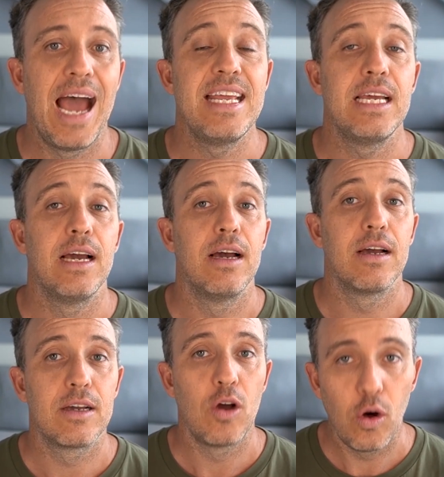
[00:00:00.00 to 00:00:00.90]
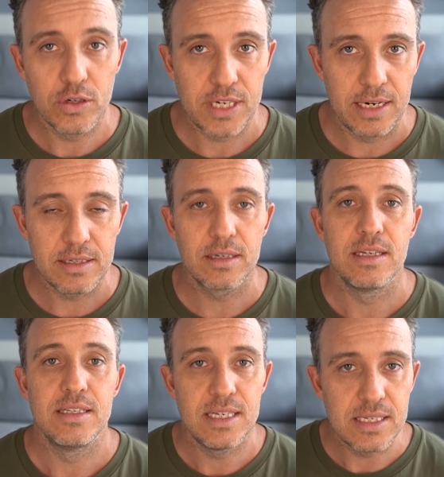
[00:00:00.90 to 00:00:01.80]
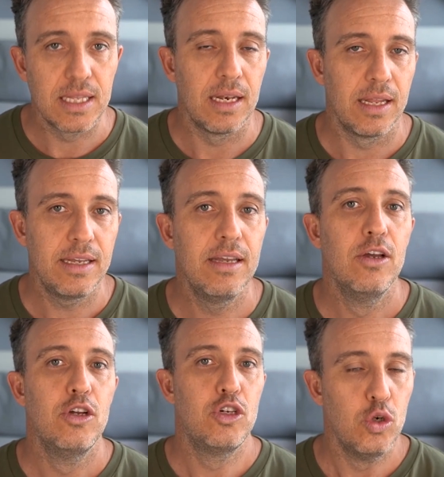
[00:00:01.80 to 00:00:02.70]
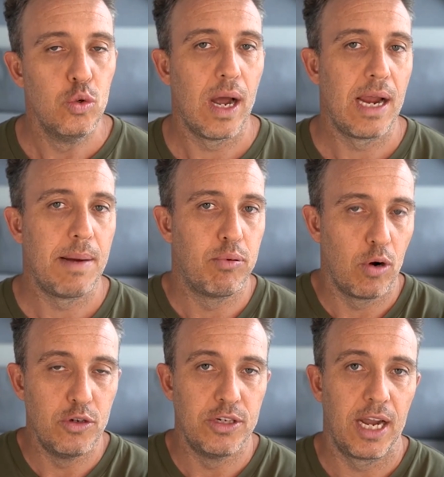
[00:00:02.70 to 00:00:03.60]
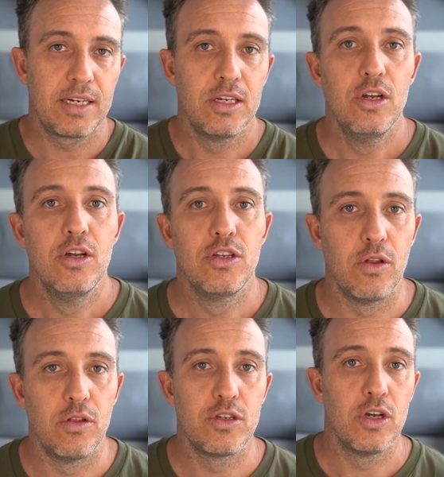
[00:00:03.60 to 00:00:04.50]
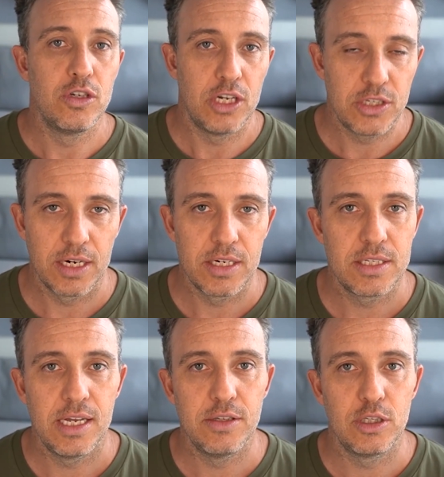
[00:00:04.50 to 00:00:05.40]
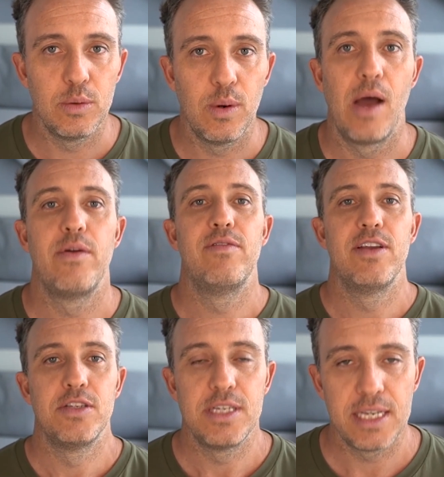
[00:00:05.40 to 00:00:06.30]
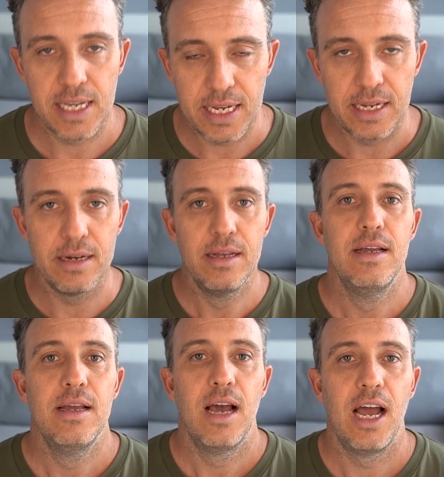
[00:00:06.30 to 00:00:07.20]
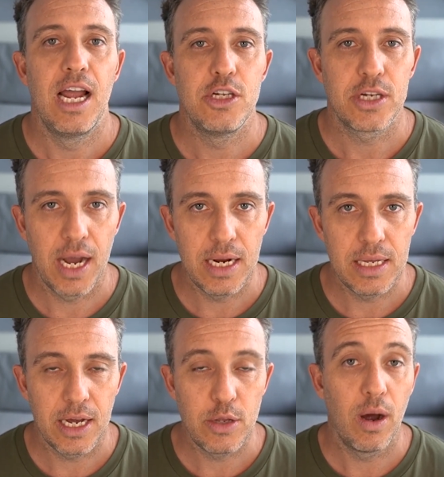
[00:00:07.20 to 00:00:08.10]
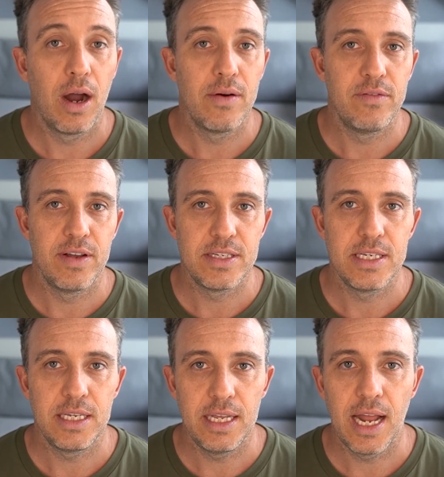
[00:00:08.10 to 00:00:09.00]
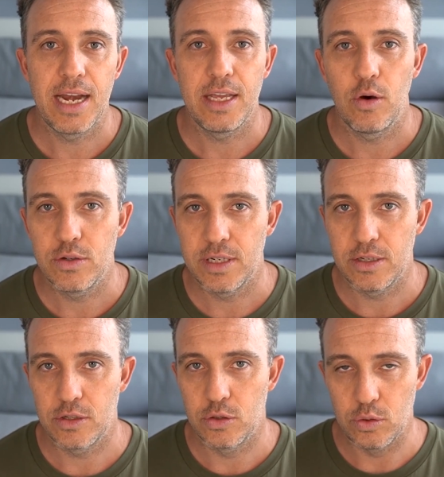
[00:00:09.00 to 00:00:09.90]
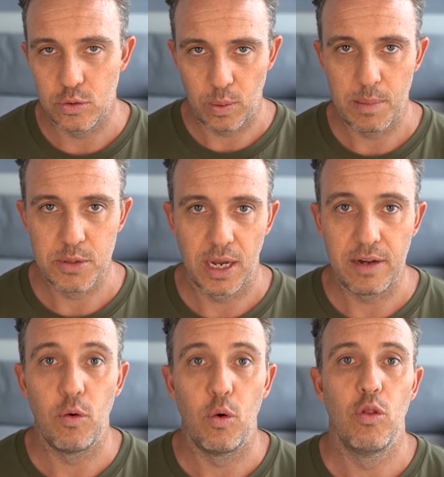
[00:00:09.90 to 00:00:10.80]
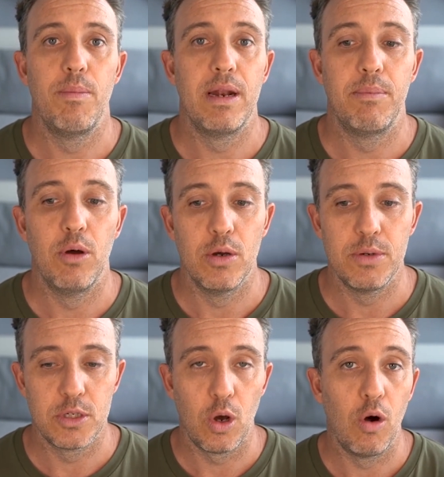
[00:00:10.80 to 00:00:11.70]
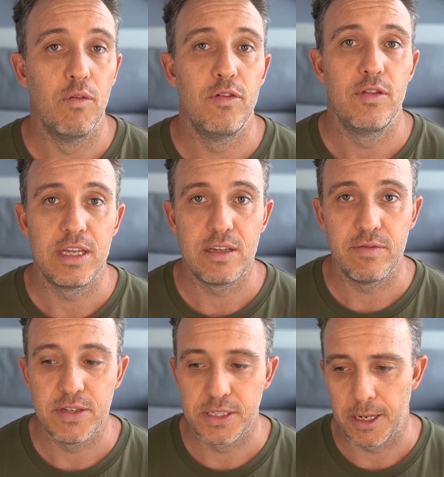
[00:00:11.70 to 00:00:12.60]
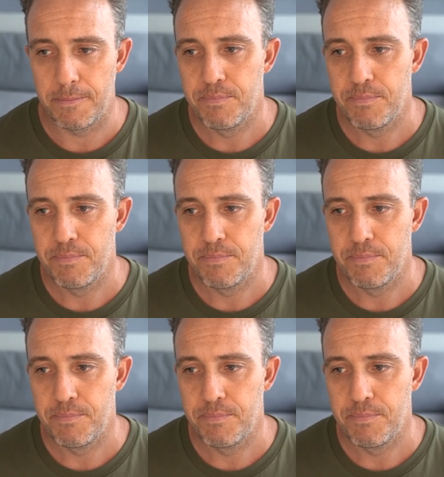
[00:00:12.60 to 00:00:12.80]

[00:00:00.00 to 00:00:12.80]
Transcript: adding content consistently to a project. So the search engine understands that you are investing in educating and you are investing in adding content to the website for the better purpose of the visitor.